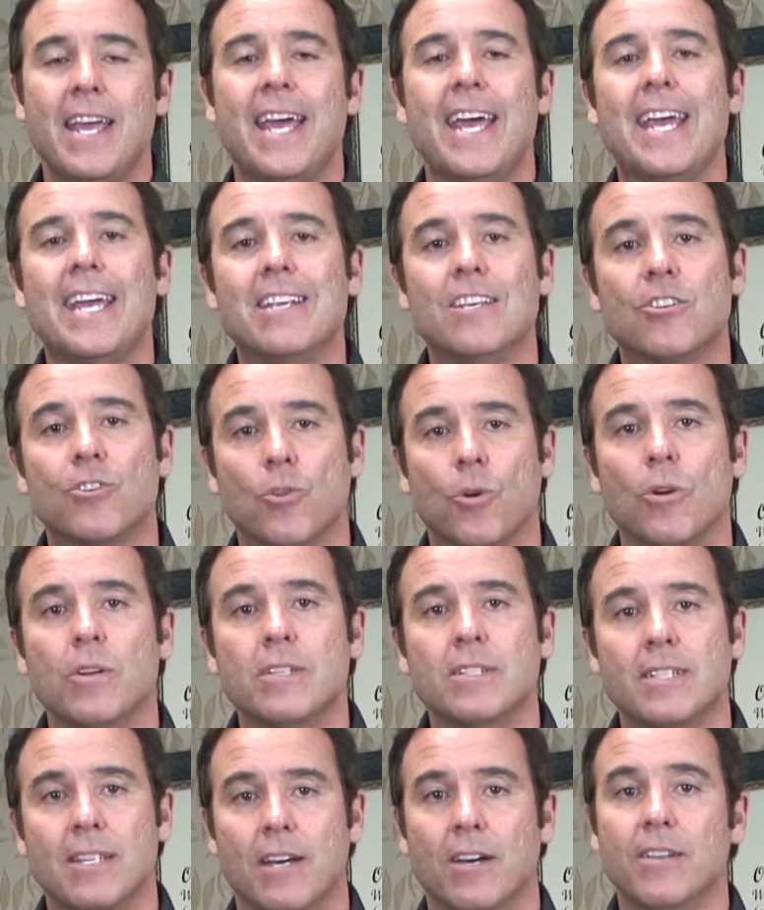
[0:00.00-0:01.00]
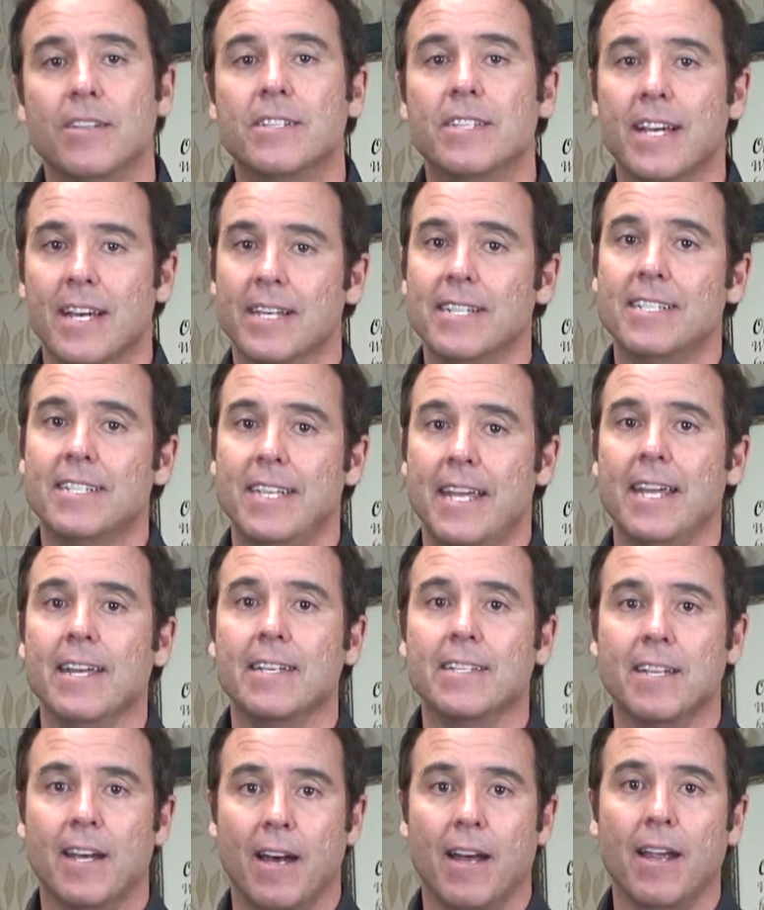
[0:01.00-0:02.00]
A short sale does
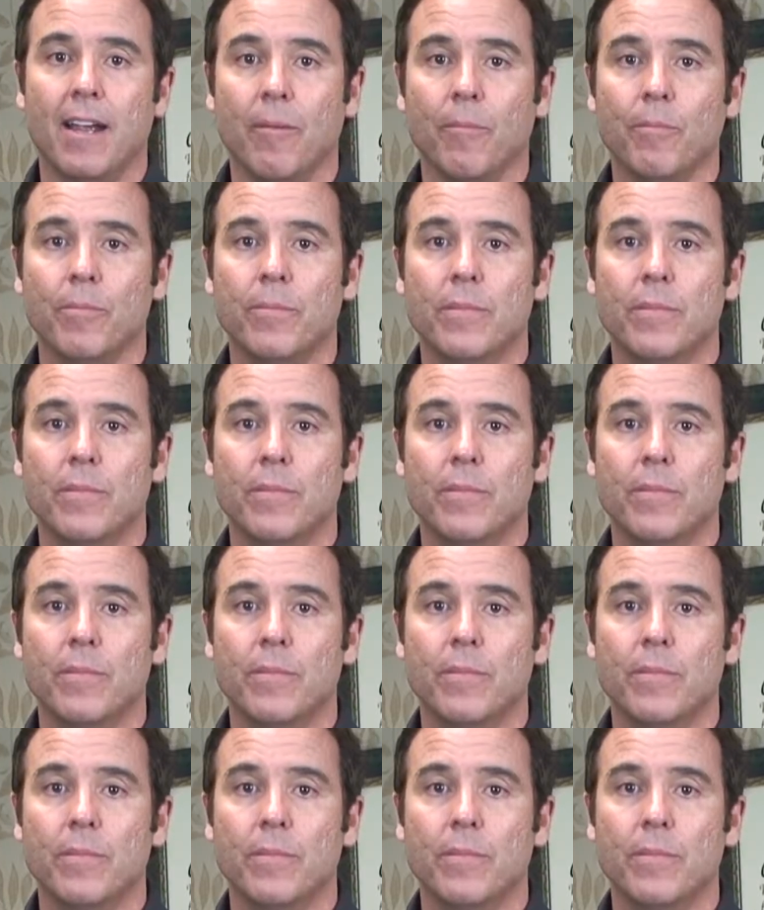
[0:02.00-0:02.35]
take time.